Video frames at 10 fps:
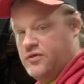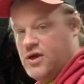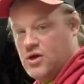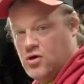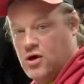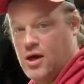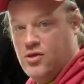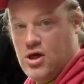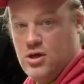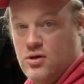Thank you
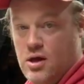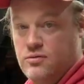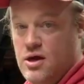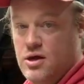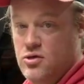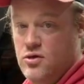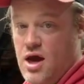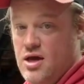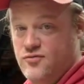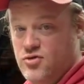
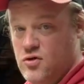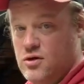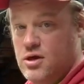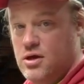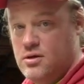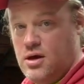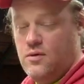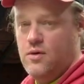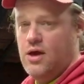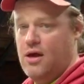guys for tuning in. Hell, we